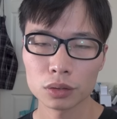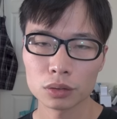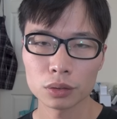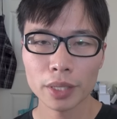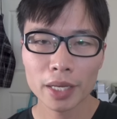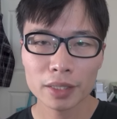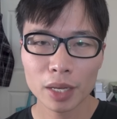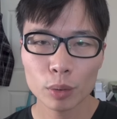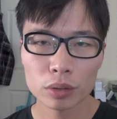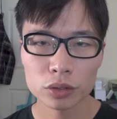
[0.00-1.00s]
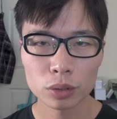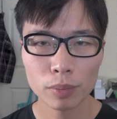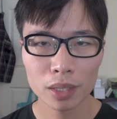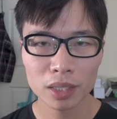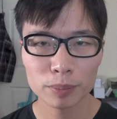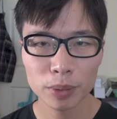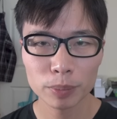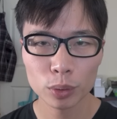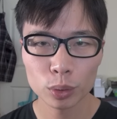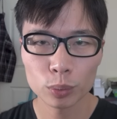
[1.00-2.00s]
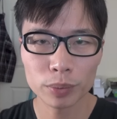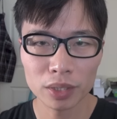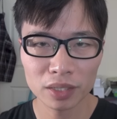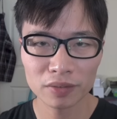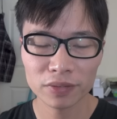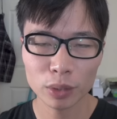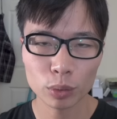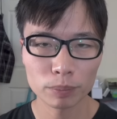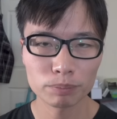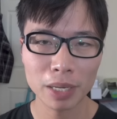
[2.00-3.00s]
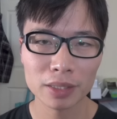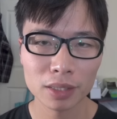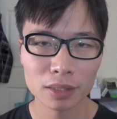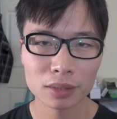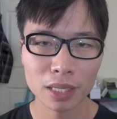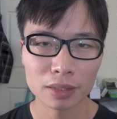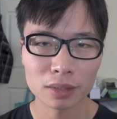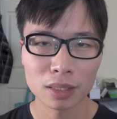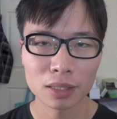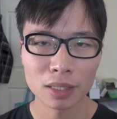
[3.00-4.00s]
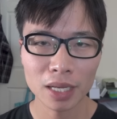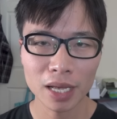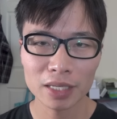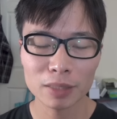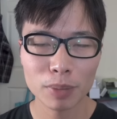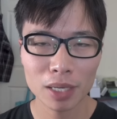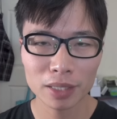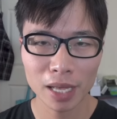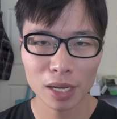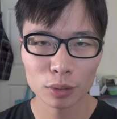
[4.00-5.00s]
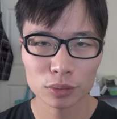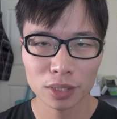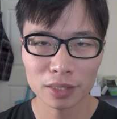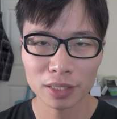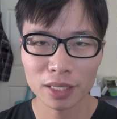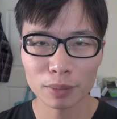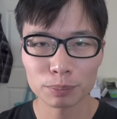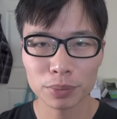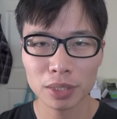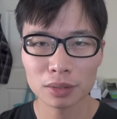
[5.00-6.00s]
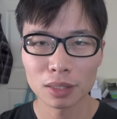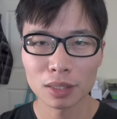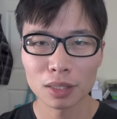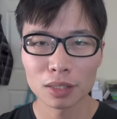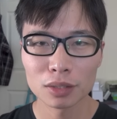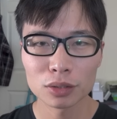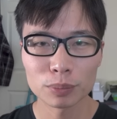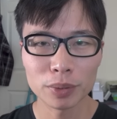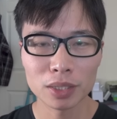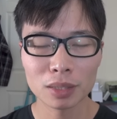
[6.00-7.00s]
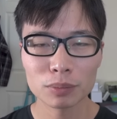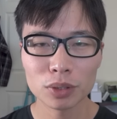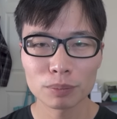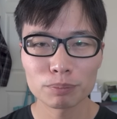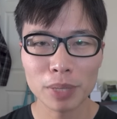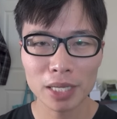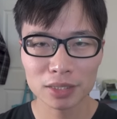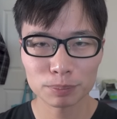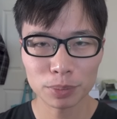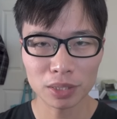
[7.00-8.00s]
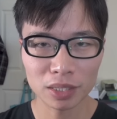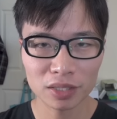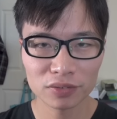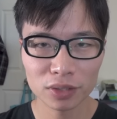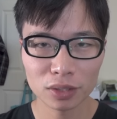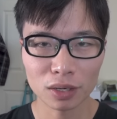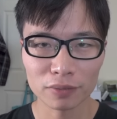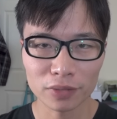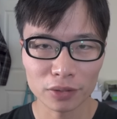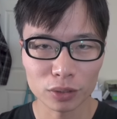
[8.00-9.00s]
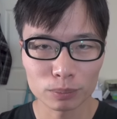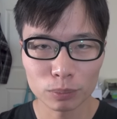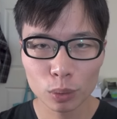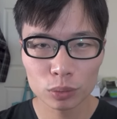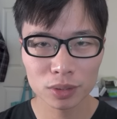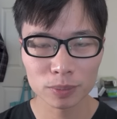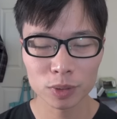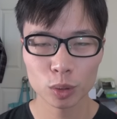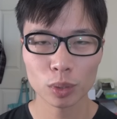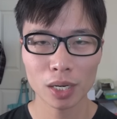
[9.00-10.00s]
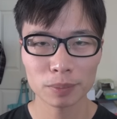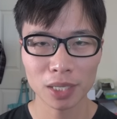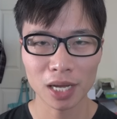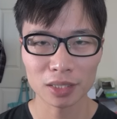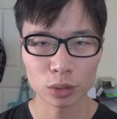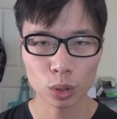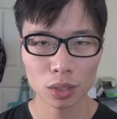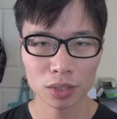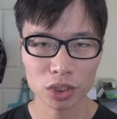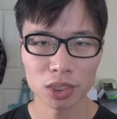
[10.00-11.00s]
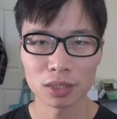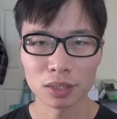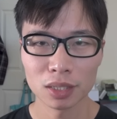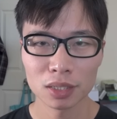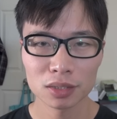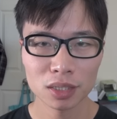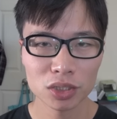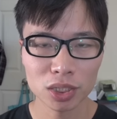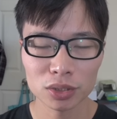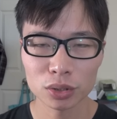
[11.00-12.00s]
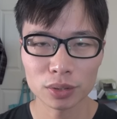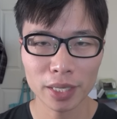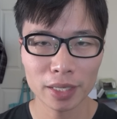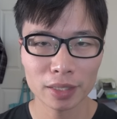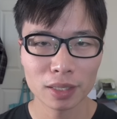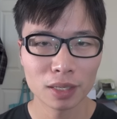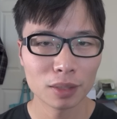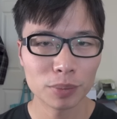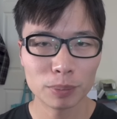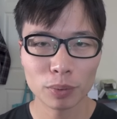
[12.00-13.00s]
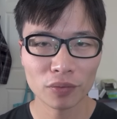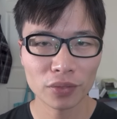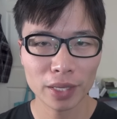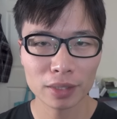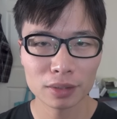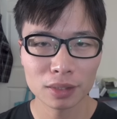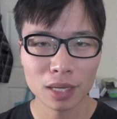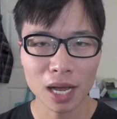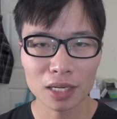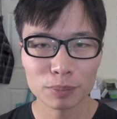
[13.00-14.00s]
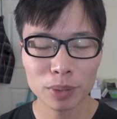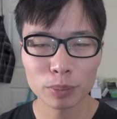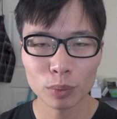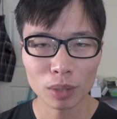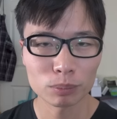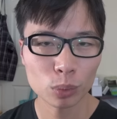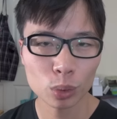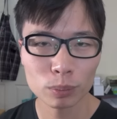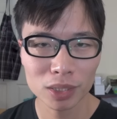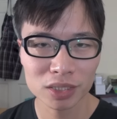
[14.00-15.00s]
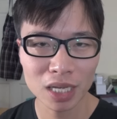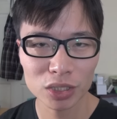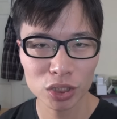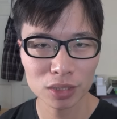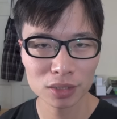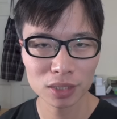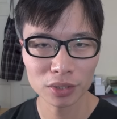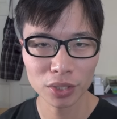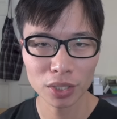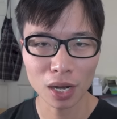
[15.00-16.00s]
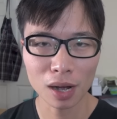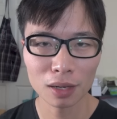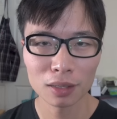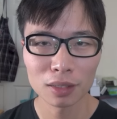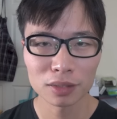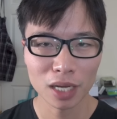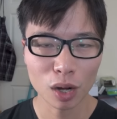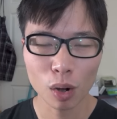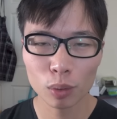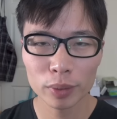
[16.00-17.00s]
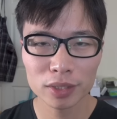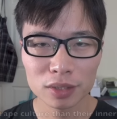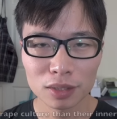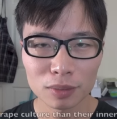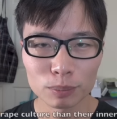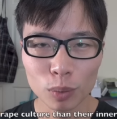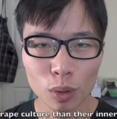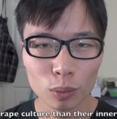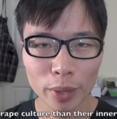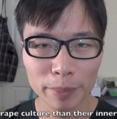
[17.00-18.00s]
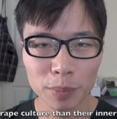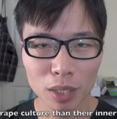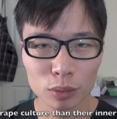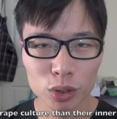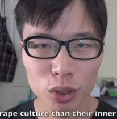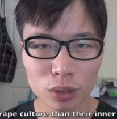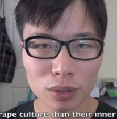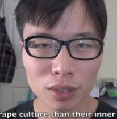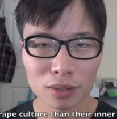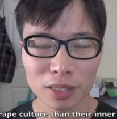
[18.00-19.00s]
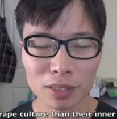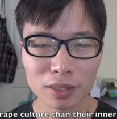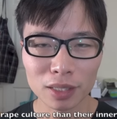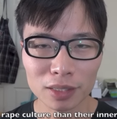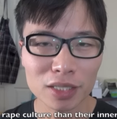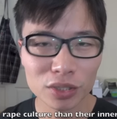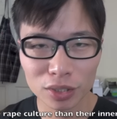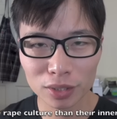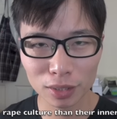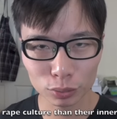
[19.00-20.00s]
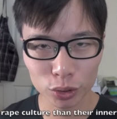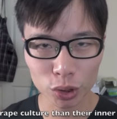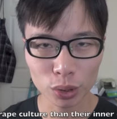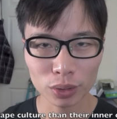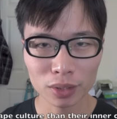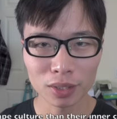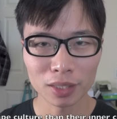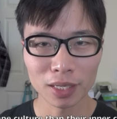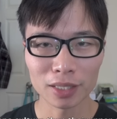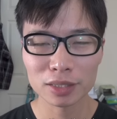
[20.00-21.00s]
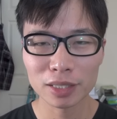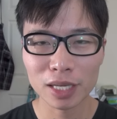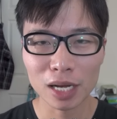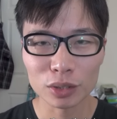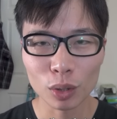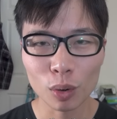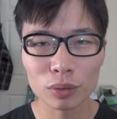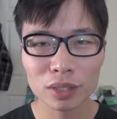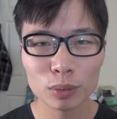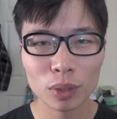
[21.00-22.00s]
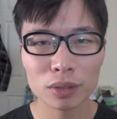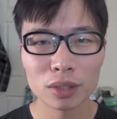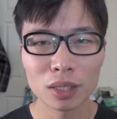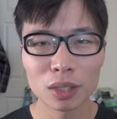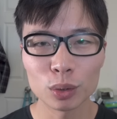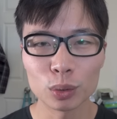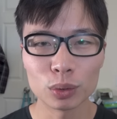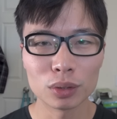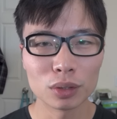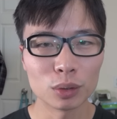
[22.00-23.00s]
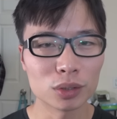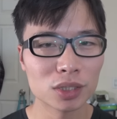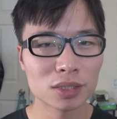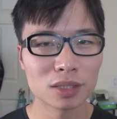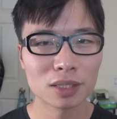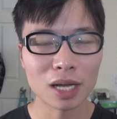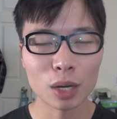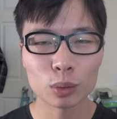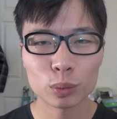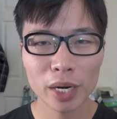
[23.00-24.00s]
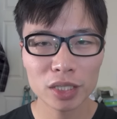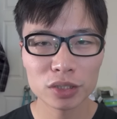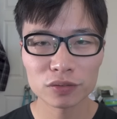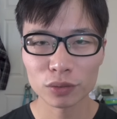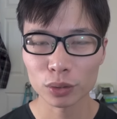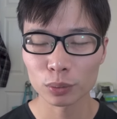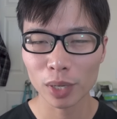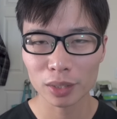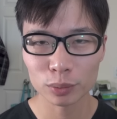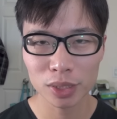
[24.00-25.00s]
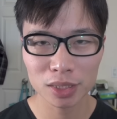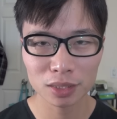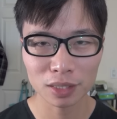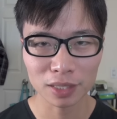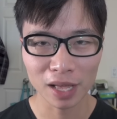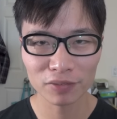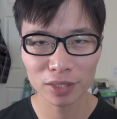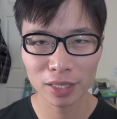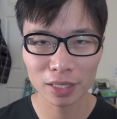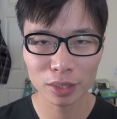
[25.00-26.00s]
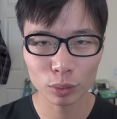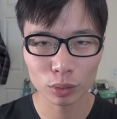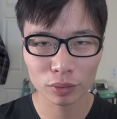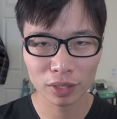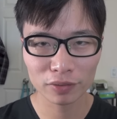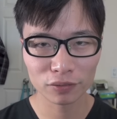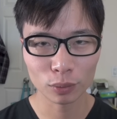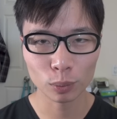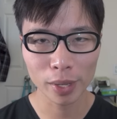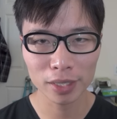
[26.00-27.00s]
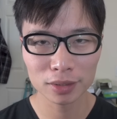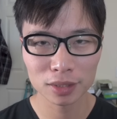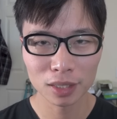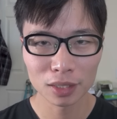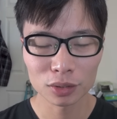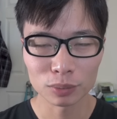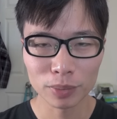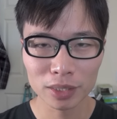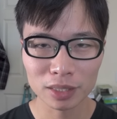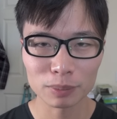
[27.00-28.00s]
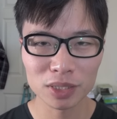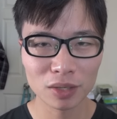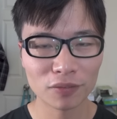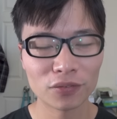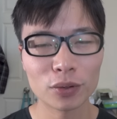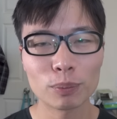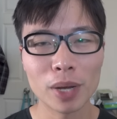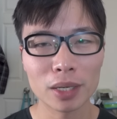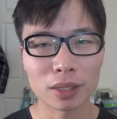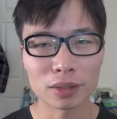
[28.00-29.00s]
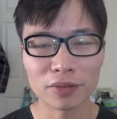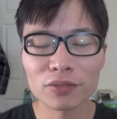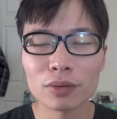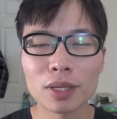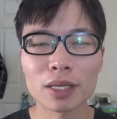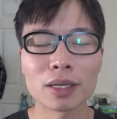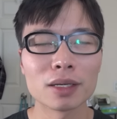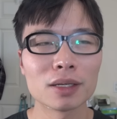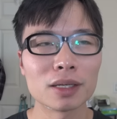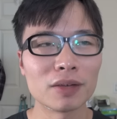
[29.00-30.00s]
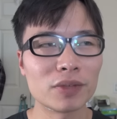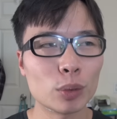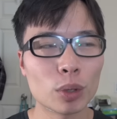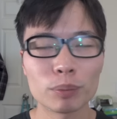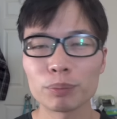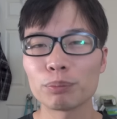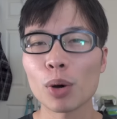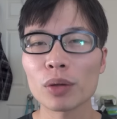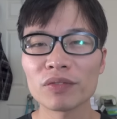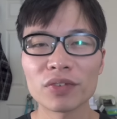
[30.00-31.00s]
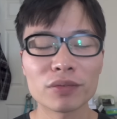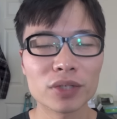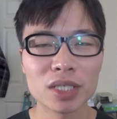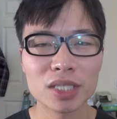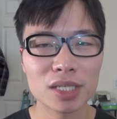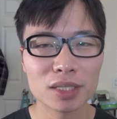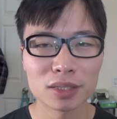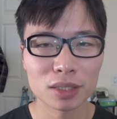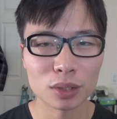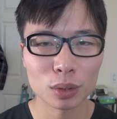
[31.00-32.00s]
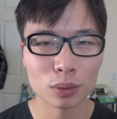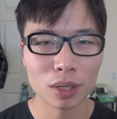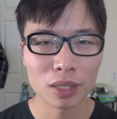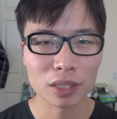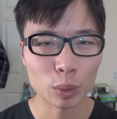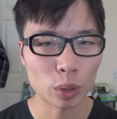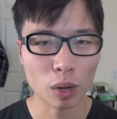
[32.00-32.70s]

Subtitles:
Today there are so many people who believe they were better than anybody else, and they compete to become the best believer of the most subscribed ideology. Such as today, people think other people are more misogynist than they are. They are always more rape culture than the inner culture, and they are the only one who just outrage for the right reason. And every day they were looking for ways to make themselves feel better. They feel like if they were born 50 years ago, they would